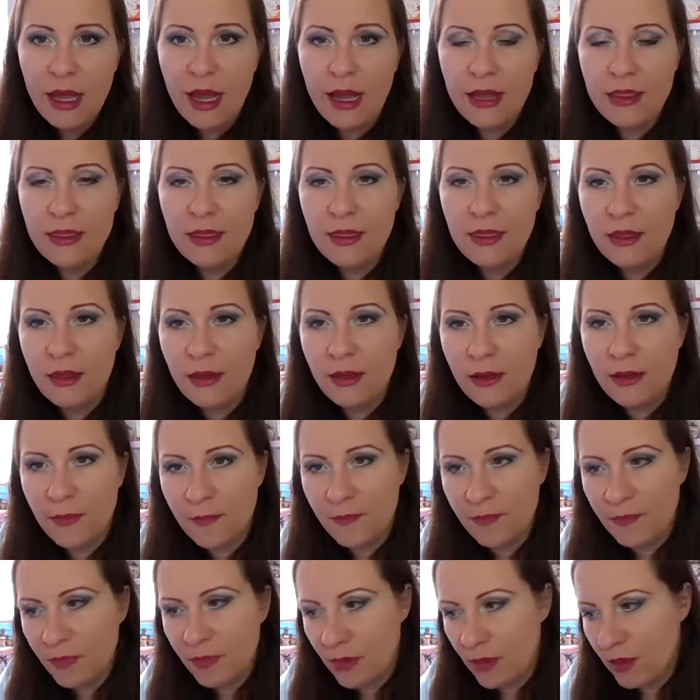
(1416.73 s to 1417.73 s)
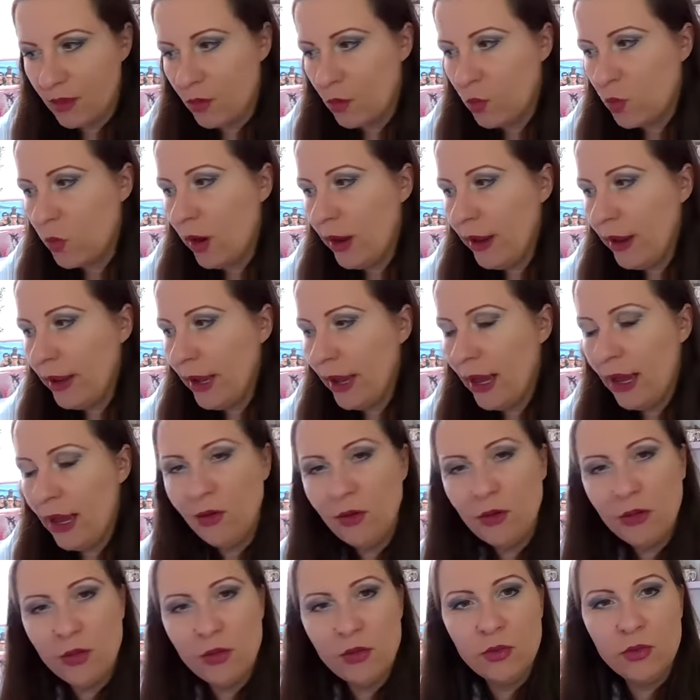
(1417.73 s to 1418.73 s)
And the way
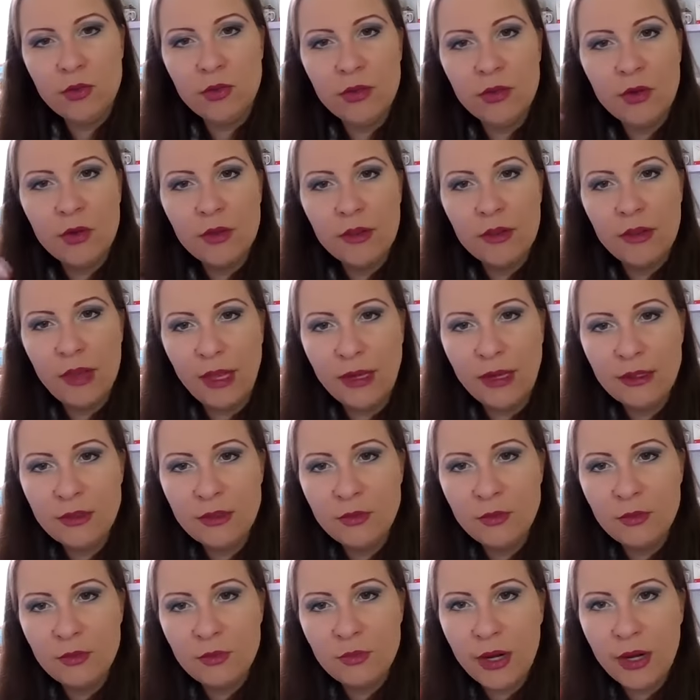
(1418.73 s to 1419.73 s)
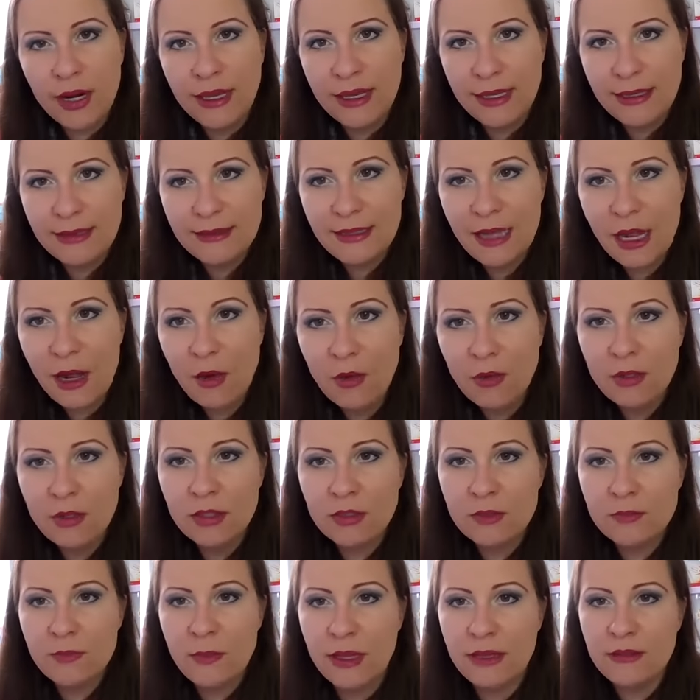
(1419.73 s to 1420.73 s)
how you then break it down
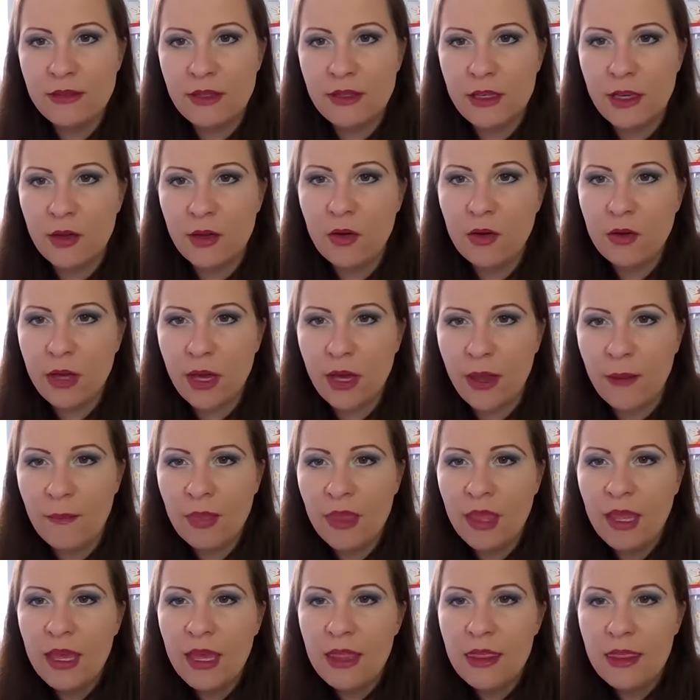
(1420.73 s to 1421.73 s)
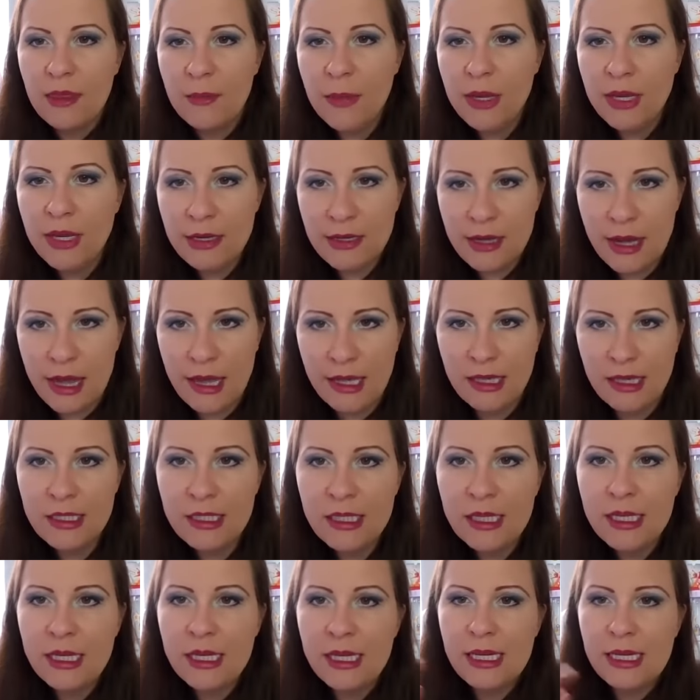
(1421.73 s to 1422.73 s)
is basically, okay, the minute
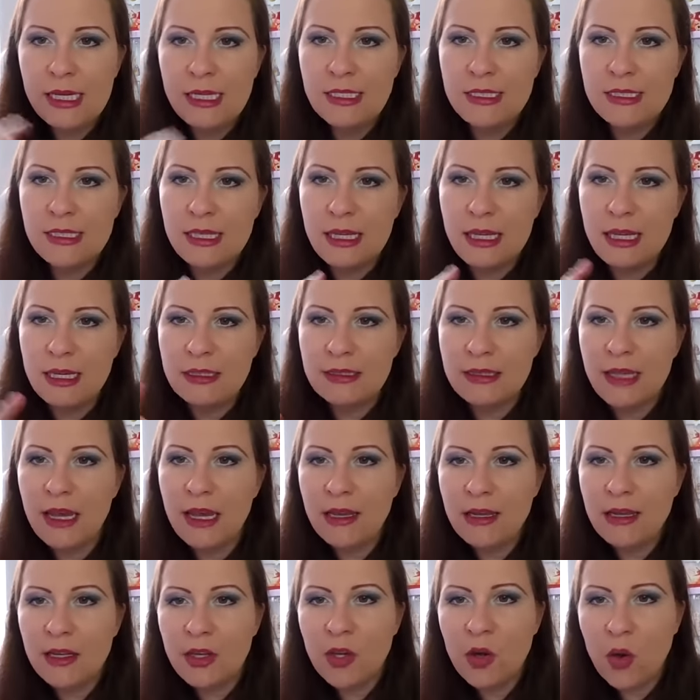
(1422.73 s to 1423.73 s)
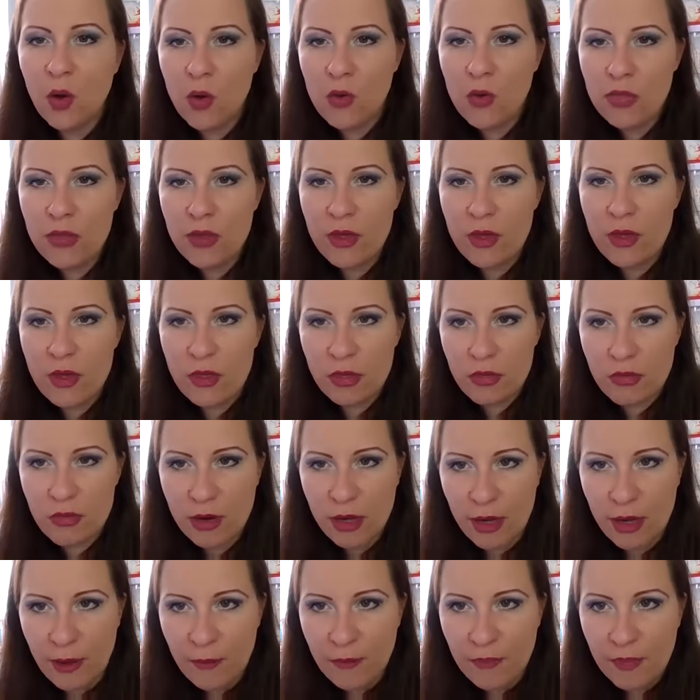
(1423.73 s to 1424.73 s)
hand is exactly on the
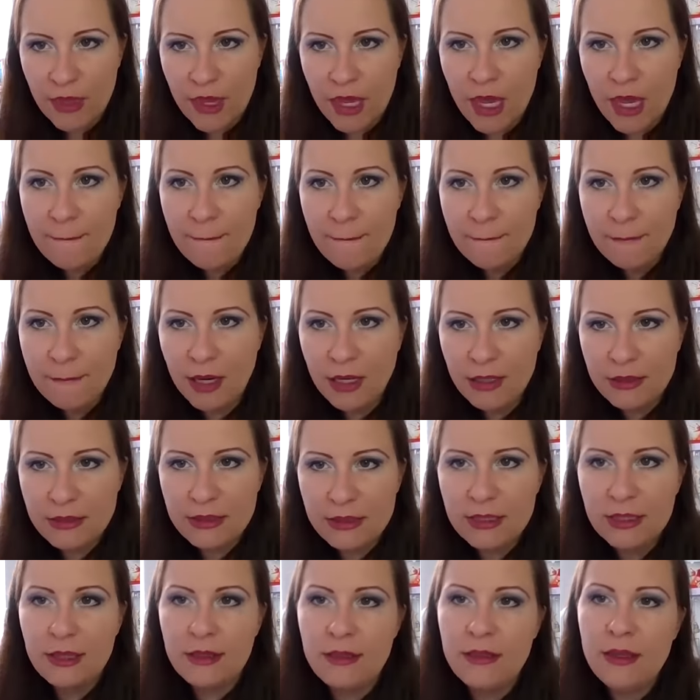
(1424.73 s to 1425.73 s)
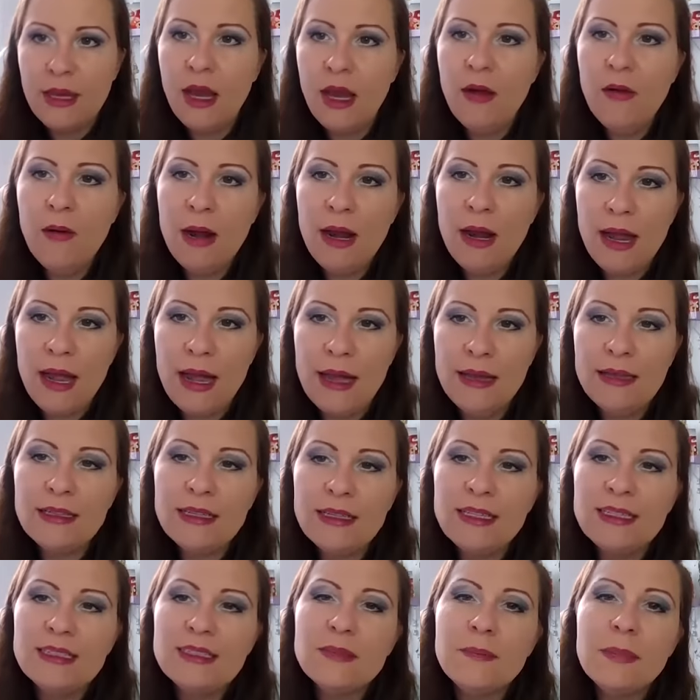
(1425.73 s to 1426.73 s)
3, but the hour
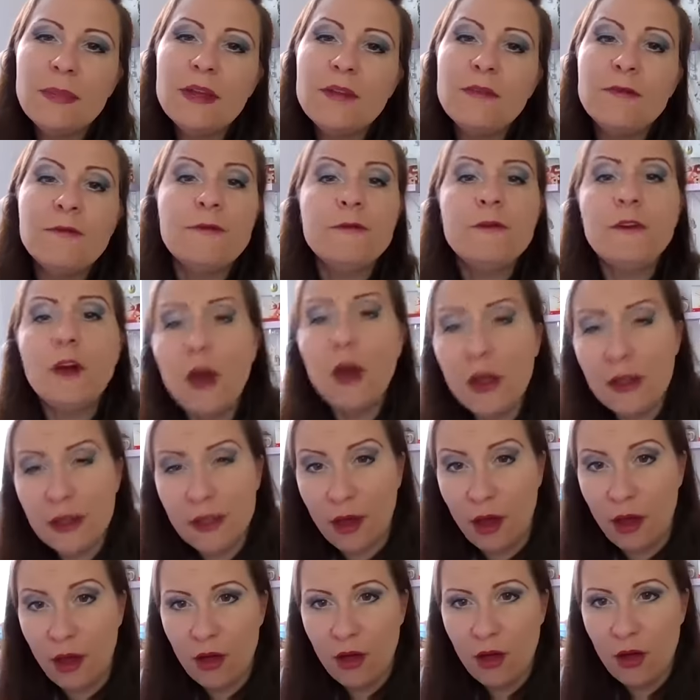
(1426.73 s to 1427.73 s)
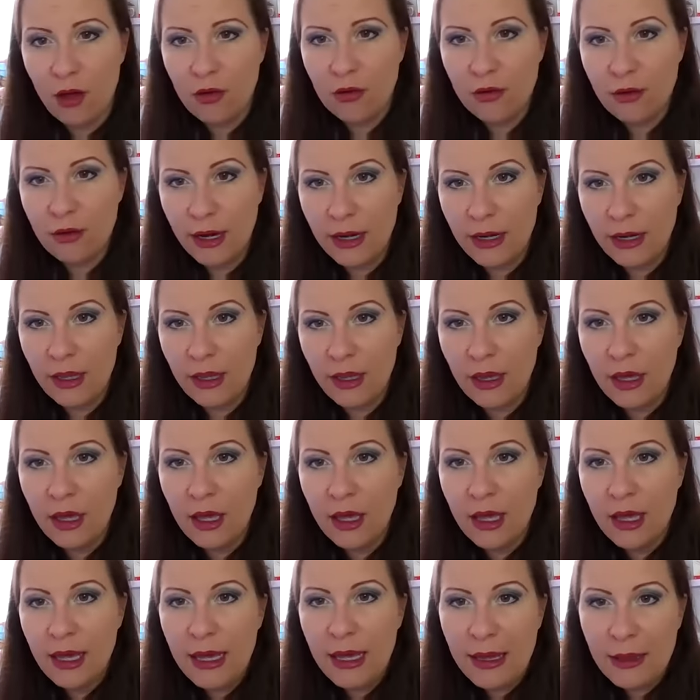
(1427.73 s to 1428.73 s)
hand is a bit further already,
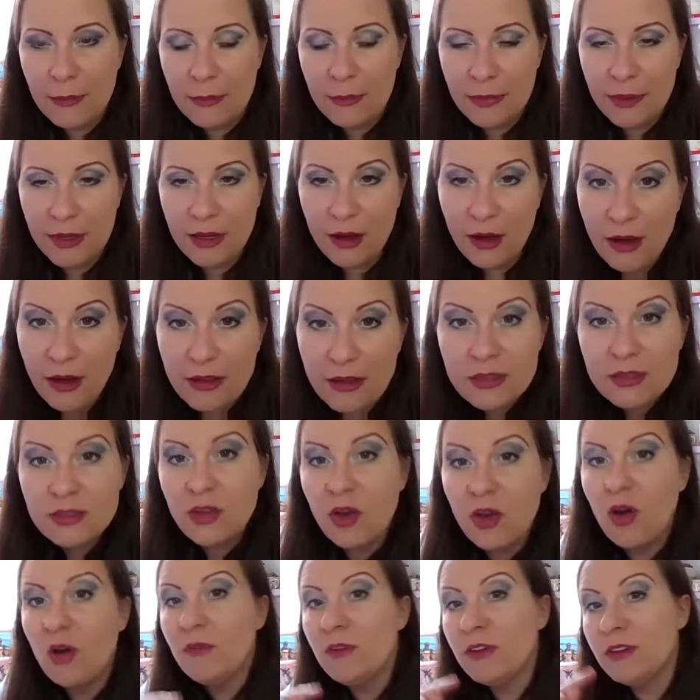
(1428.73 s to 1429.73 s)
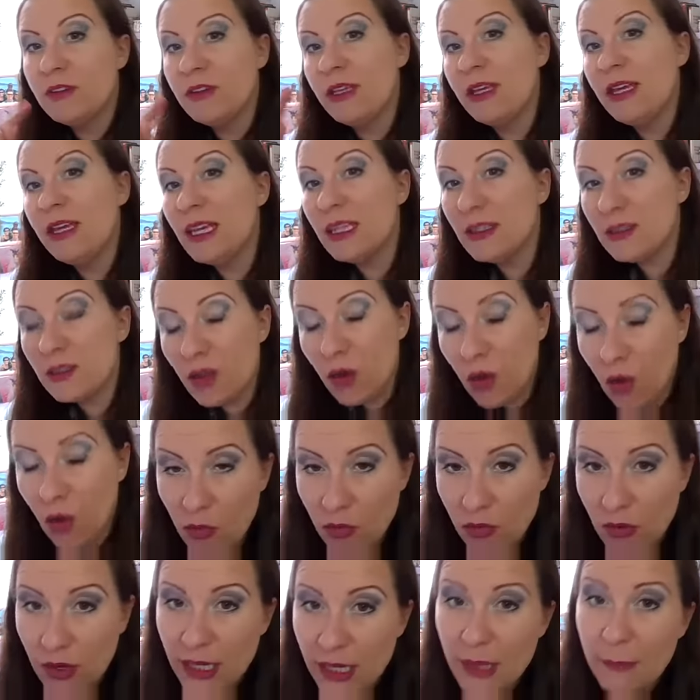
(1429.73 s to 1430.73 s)
because obviously it's
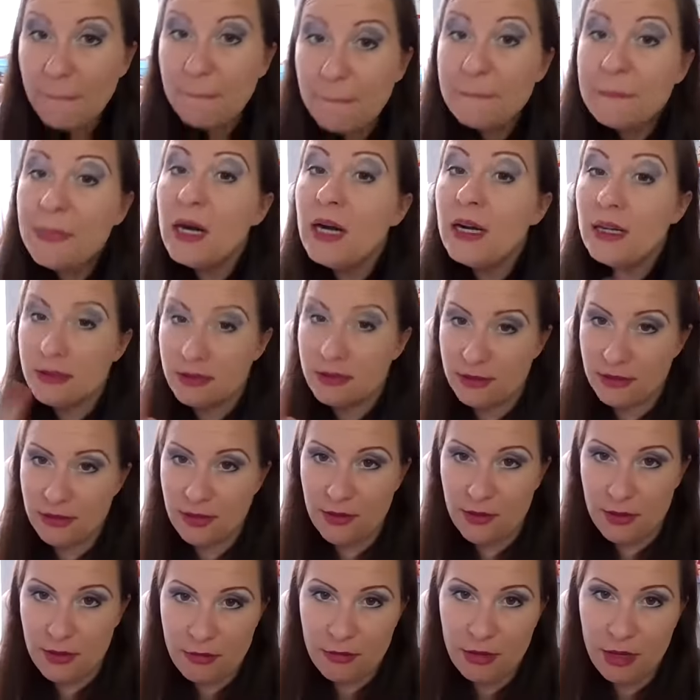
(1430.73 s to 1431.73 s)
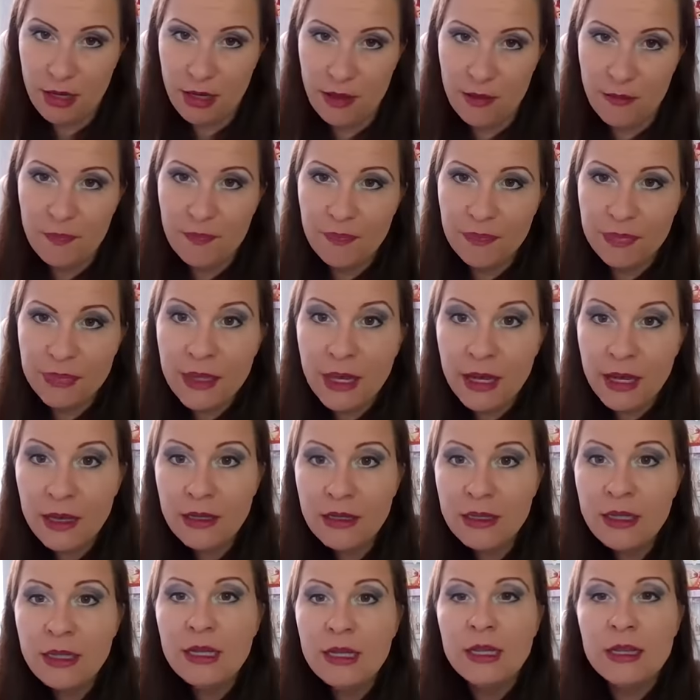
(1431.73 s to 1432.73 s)
already past 3.
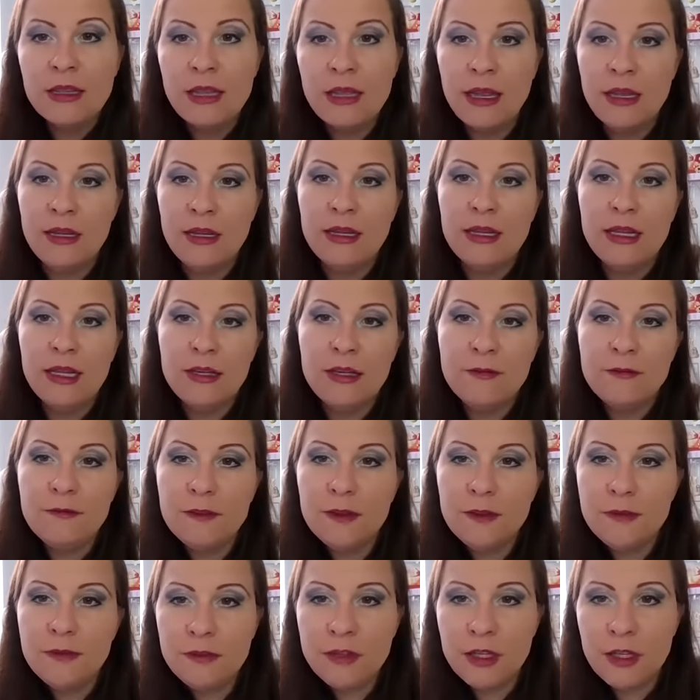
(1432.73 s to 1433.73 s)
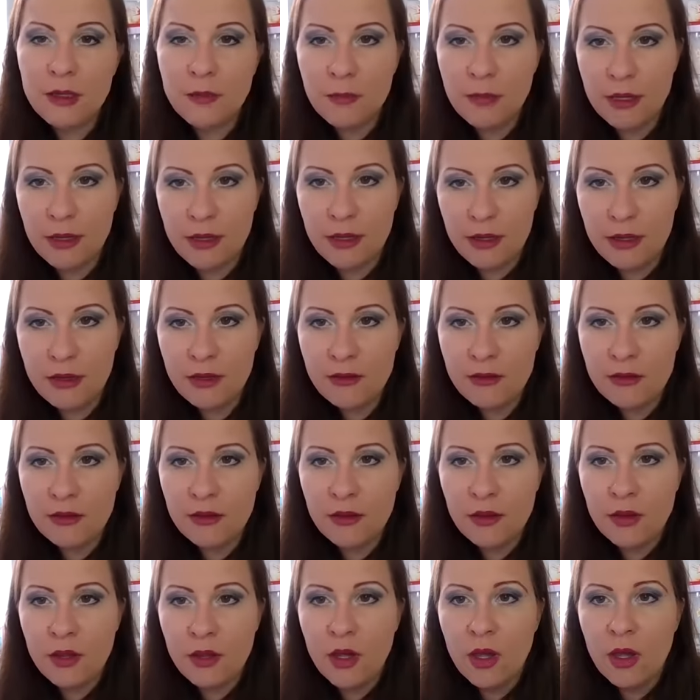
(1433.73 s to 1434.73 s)
Yeah. Then in 15
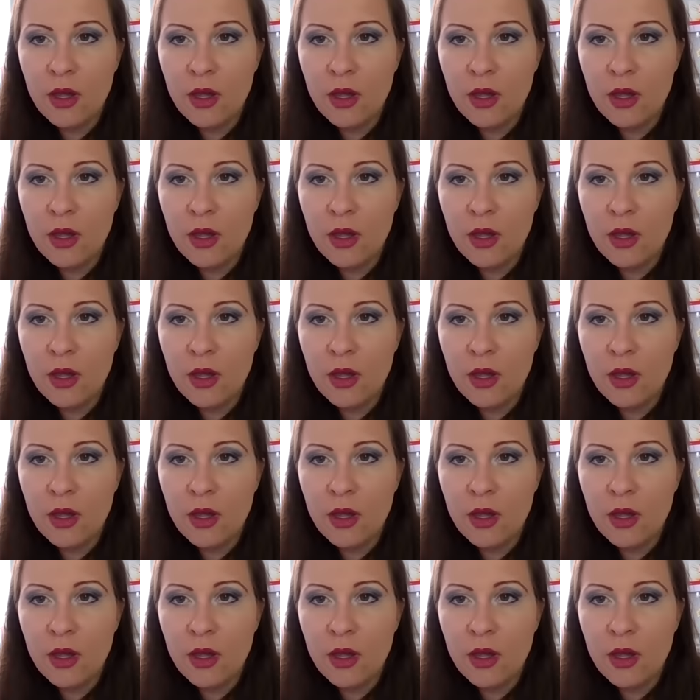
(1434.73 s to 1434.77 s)
minutes,